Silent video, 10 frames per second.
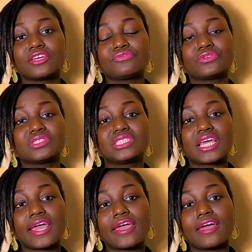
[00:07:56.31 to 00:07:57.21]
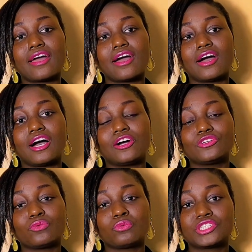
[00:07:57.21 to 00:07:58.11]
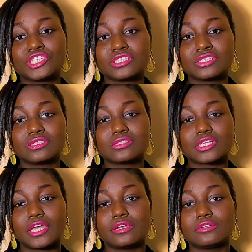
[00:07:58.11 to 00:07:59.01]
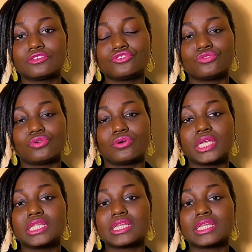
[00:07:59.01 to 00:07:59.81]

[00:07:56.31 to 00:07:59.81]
If you're there, you're watching this and you're in